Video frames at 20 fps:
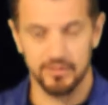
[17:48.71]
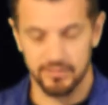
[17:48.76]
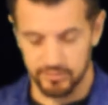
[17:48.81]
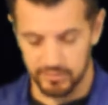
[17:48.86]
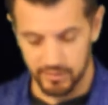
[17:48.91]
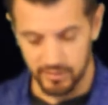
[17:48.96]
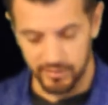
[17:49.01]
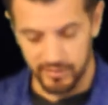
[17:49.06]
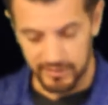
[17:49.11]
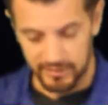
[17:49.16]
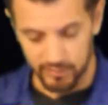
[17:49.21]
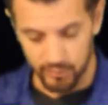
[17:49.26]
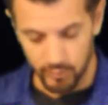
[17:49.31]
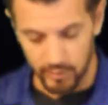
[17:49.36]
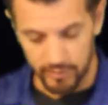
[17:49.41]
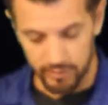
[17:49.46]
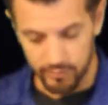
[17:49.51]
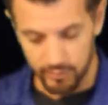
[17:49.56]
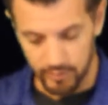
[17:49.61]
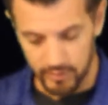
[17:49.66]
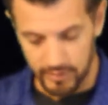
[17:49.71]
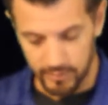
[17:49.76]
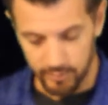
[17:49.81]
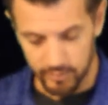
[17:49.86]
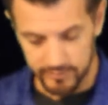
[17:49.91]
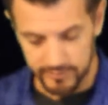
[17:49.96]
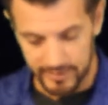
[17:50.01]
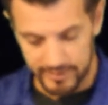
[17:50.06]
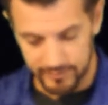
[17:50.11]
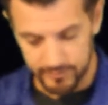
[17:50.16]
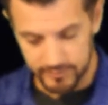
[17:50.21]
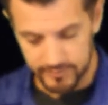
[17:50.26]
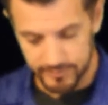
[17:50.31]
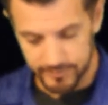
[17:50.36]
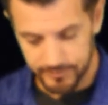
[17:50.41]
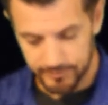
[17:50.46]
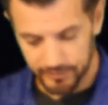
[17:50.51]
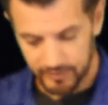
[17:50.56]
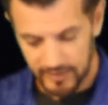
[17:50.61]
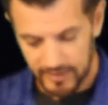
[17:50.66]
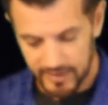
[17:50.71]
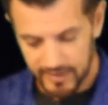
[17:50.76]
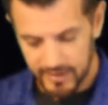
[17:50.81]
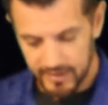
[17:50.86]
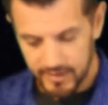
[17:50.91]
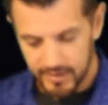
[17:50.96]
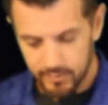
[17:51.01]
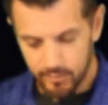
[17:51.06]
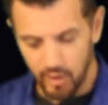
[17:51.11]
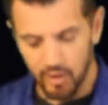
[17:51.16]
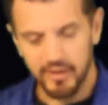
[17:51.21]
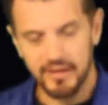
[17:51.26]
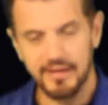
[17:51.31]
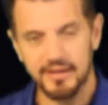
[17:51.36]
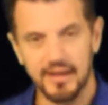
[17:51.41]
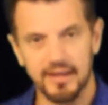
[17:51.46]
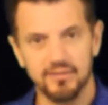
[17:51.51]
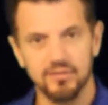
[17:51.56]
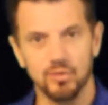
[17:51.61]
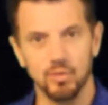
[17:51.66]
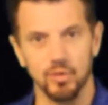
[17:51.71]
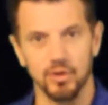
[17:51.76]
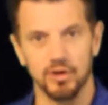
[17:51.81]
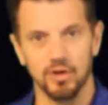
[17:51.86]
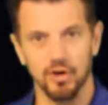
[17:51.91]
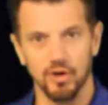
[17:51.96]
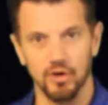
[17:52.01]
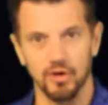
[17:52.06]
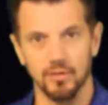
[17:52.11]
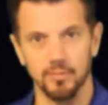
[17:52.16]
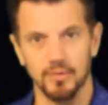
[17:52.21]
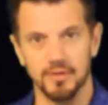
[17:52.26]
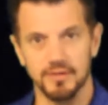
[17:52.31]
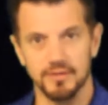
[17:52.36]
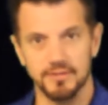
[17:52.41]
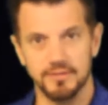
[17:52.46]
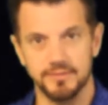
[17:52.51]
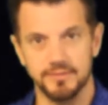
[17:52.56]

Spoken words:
It's a good thing to run through a couple times. Parking next to a curb.